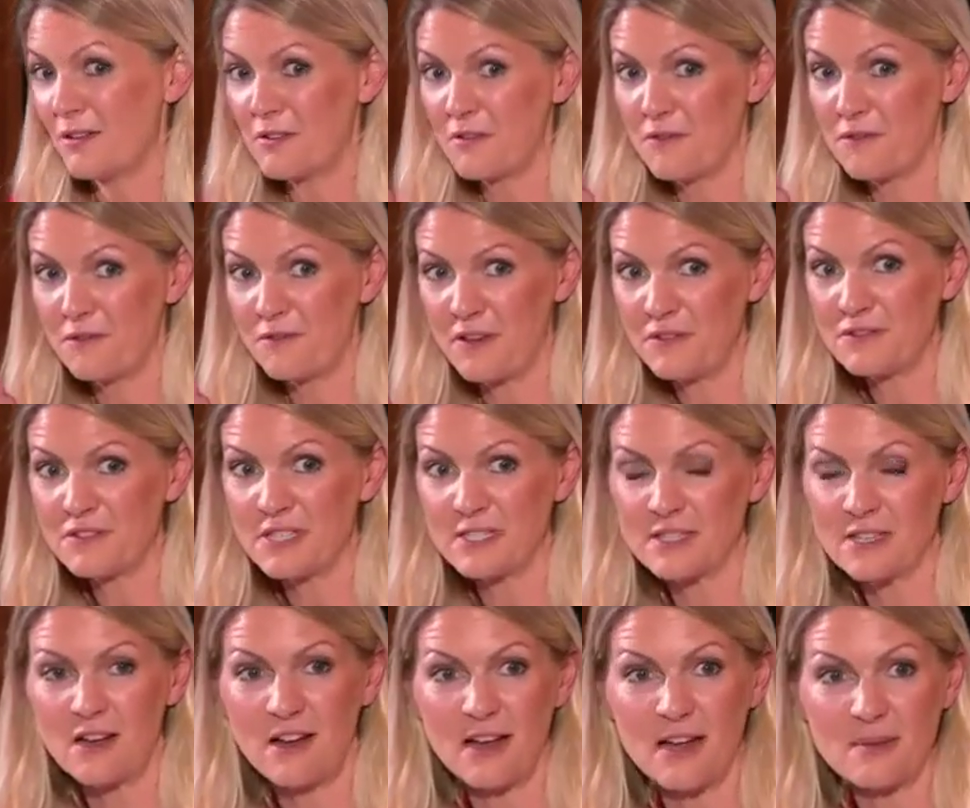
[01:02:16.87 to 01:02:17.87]
50
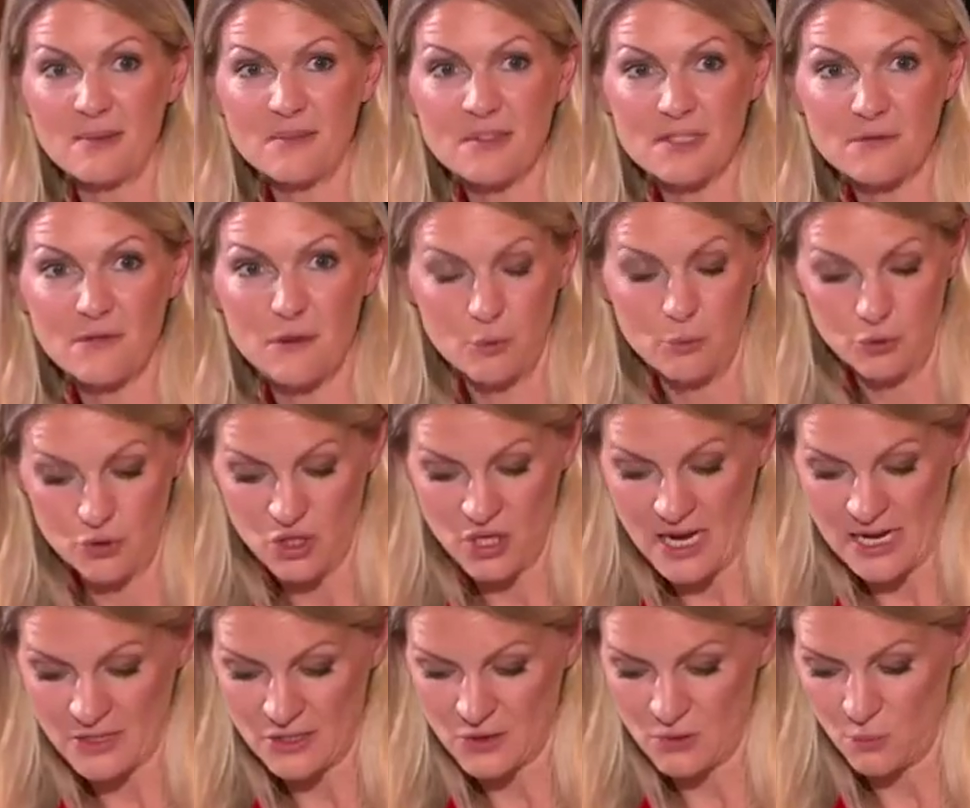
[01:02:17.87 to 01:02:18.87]
Times Football
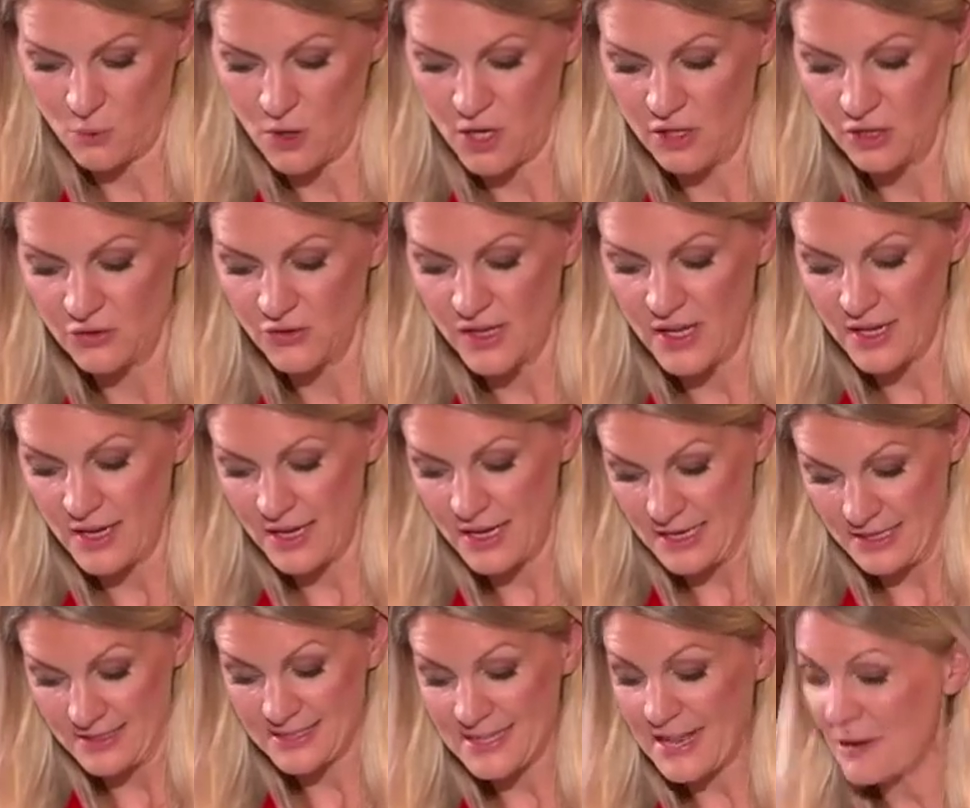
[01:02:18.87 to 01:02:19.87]
Changed the World,
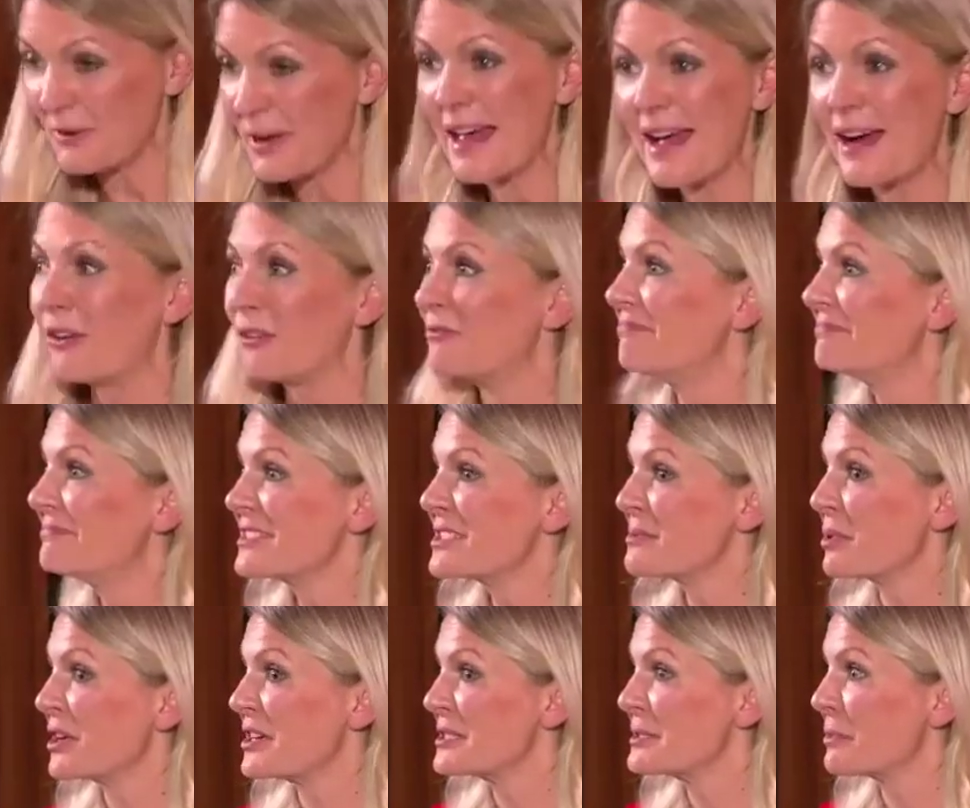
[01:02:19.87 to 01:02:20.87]
it's out now.
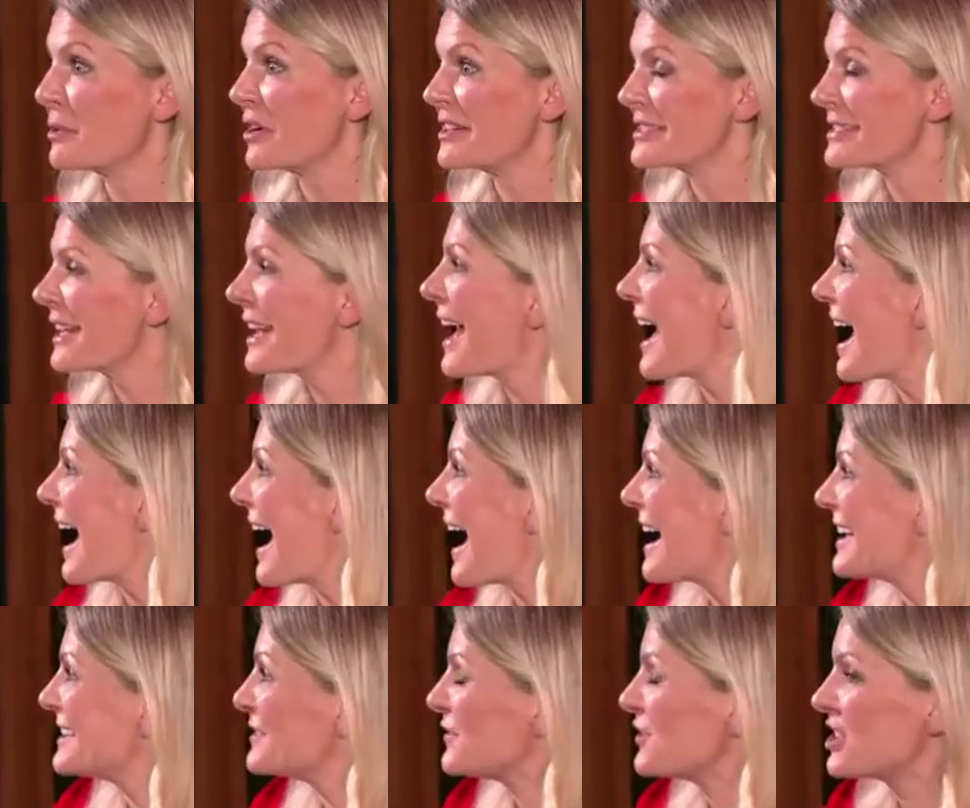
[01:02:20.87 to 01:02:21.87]
Surprise, surprise.
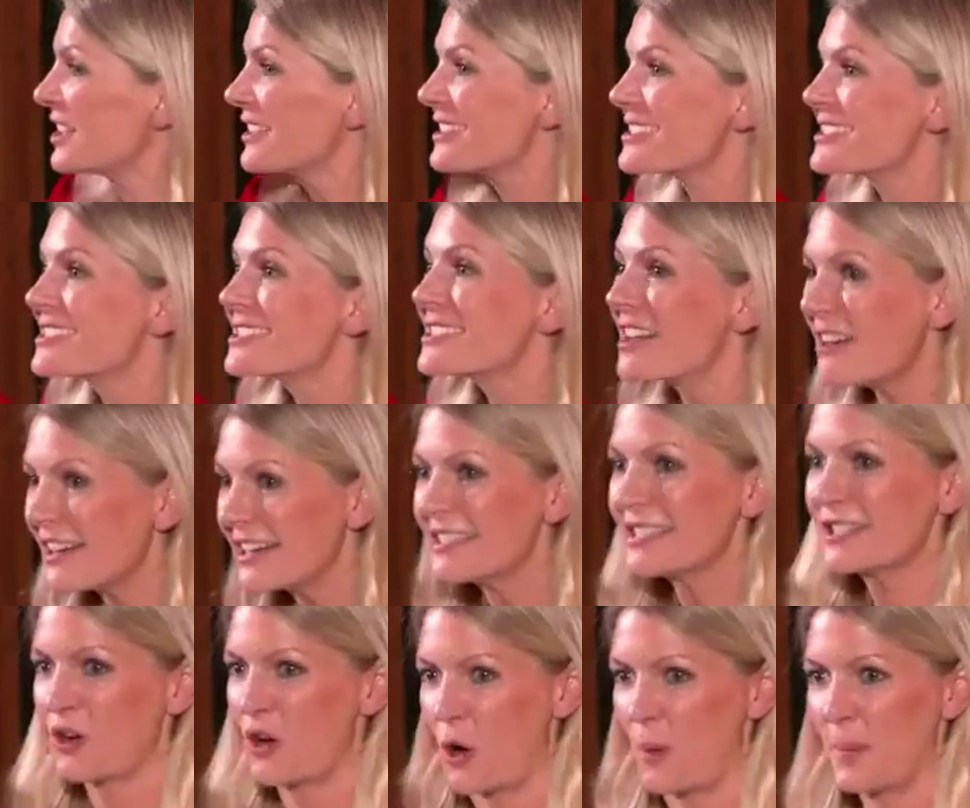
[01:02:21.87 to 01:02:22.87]
And if you'd like a
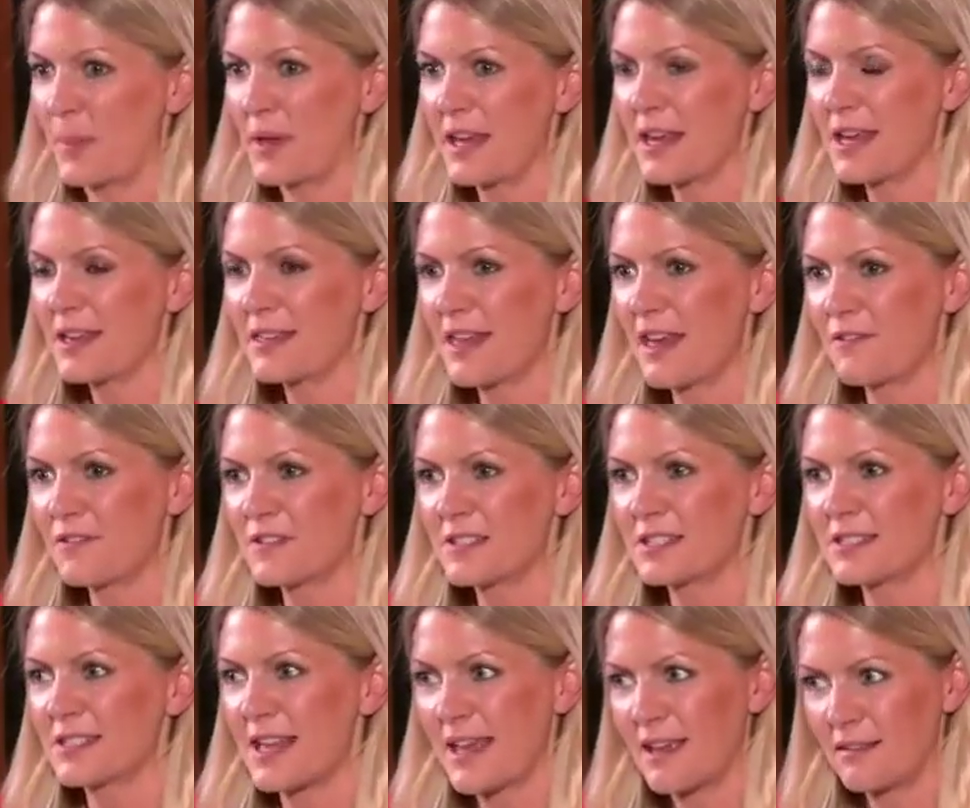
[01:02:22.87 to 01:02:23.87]
signed copy, they're for
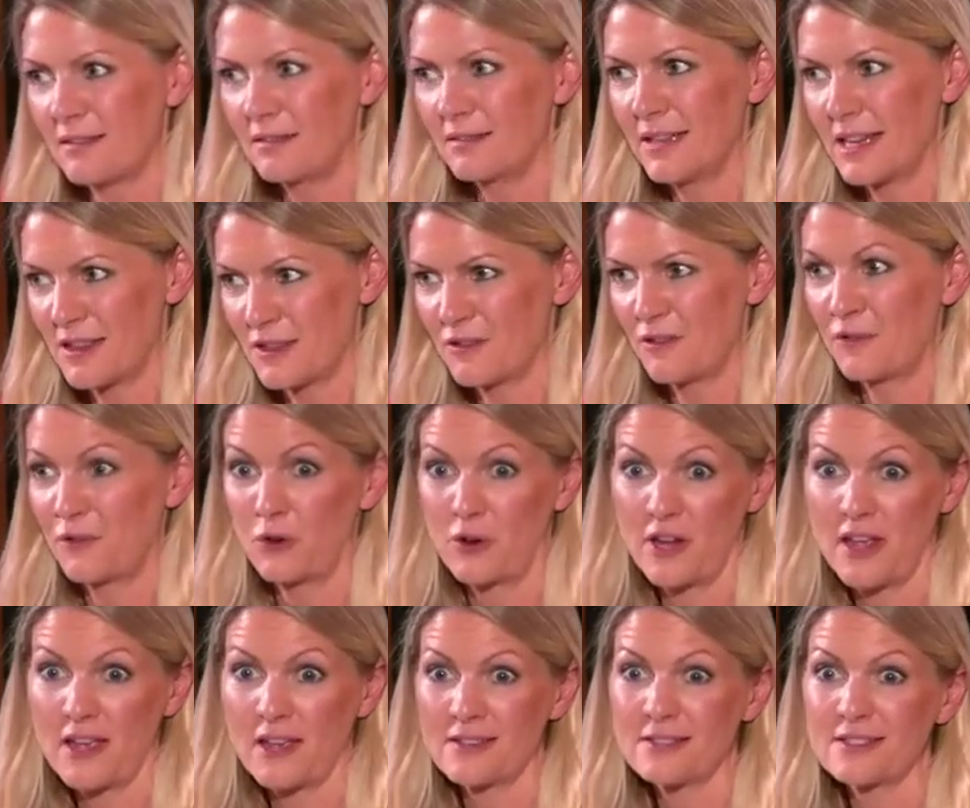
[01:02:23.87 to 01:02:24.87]
sale in the
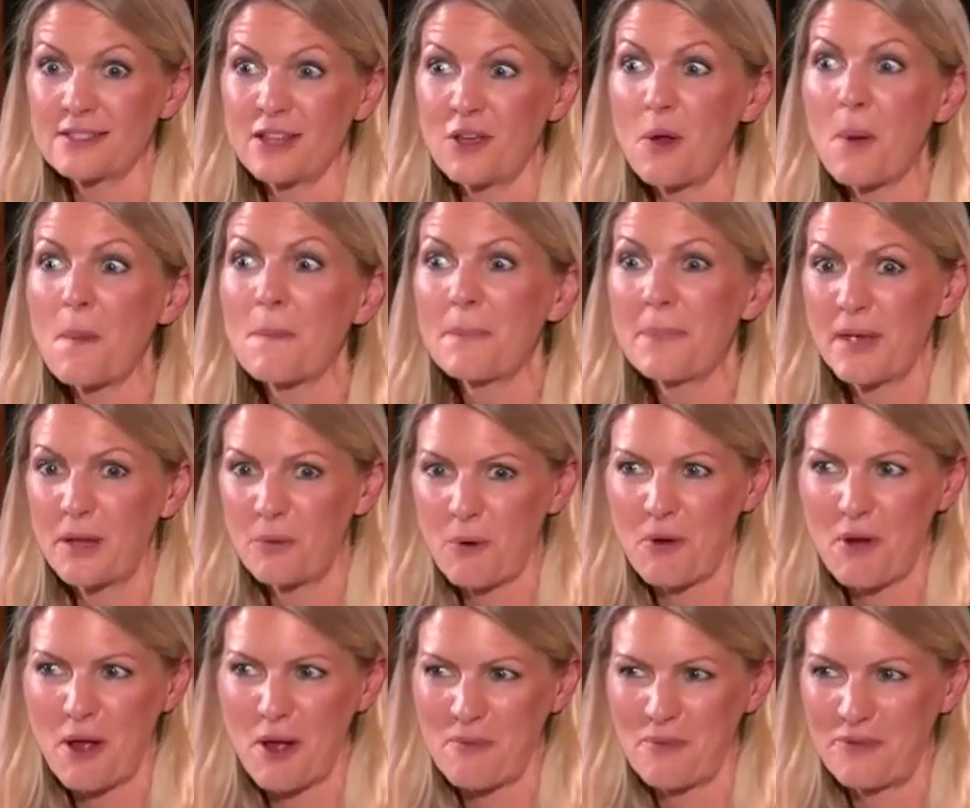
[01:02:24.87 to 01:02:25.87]
foyer. So pick
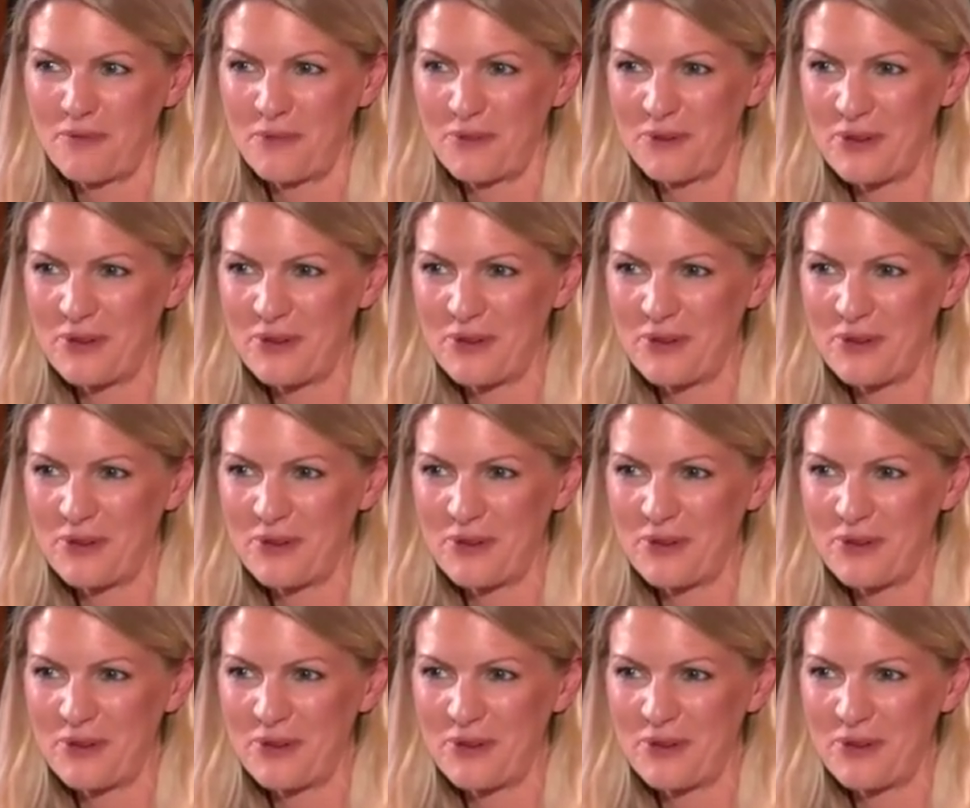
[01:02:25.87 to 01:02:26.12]
one up before